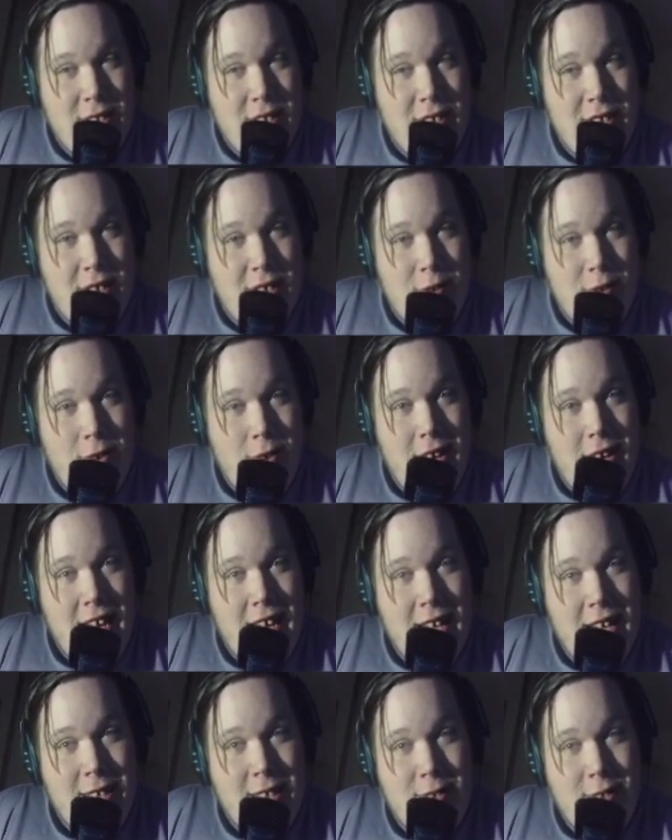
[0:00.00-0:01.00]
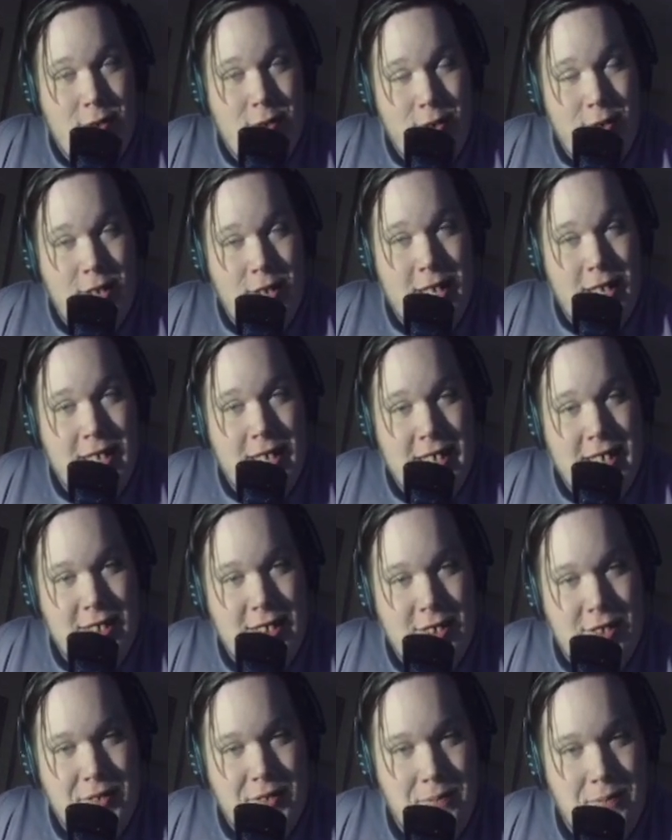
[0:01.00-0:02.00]
quite a story to
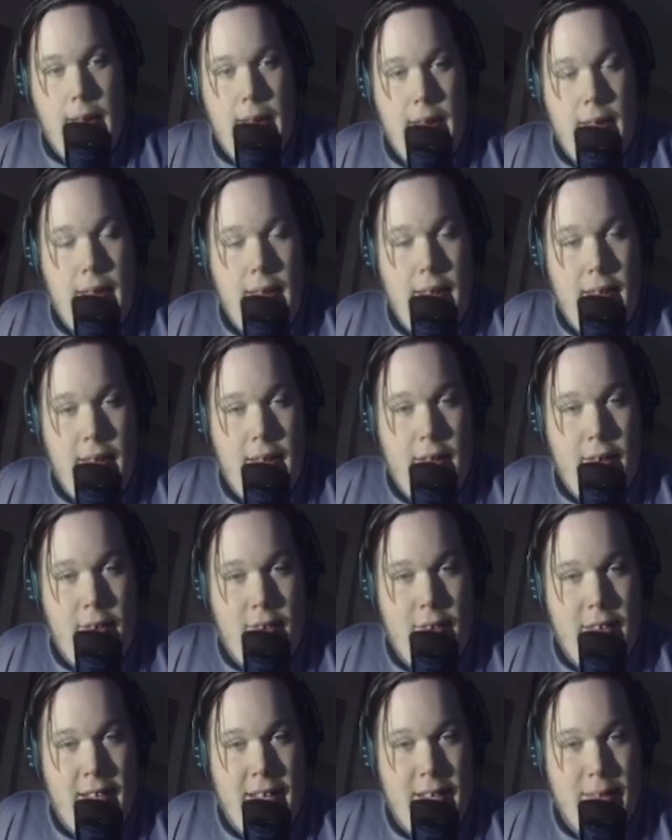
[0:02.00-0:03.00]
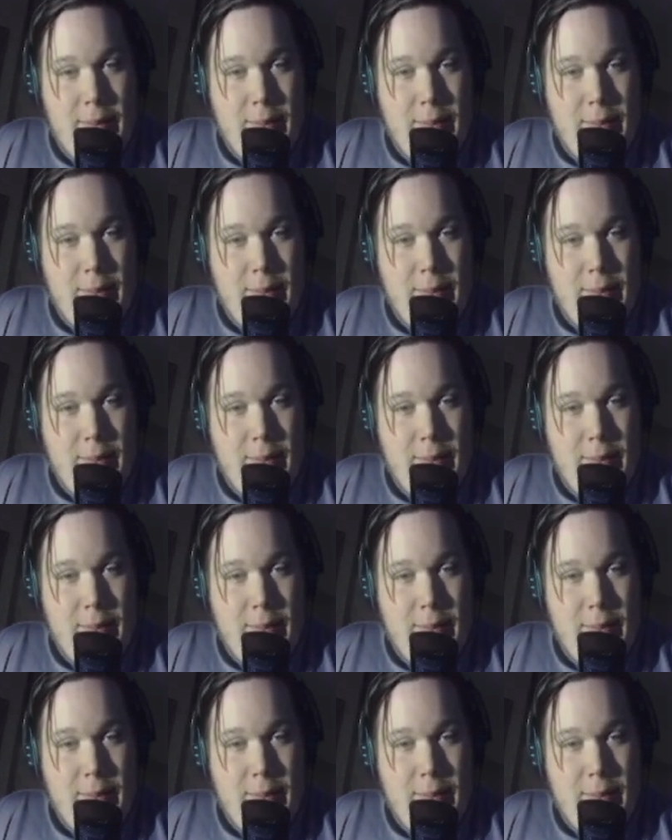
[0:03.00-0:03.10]
tell, and all that.